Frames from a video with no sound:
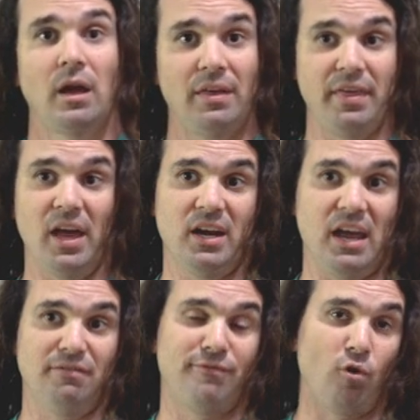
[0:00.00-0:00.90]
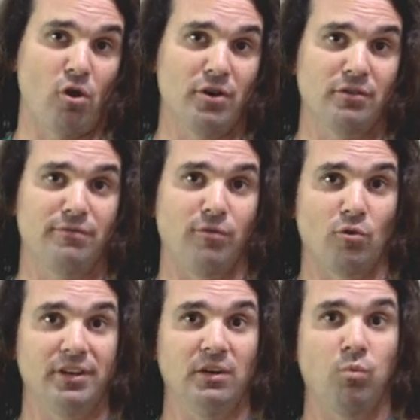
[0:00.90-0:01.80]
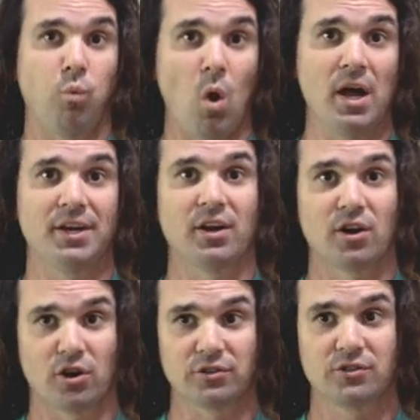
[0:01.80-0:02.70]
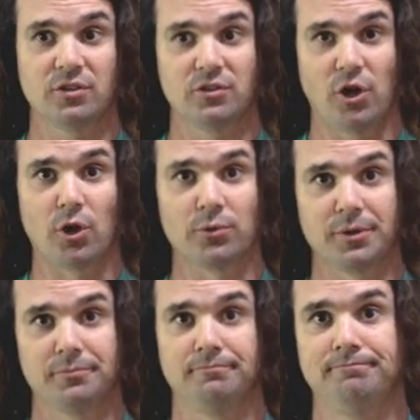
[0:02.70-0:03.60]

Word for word: And then a 441 hertz tone.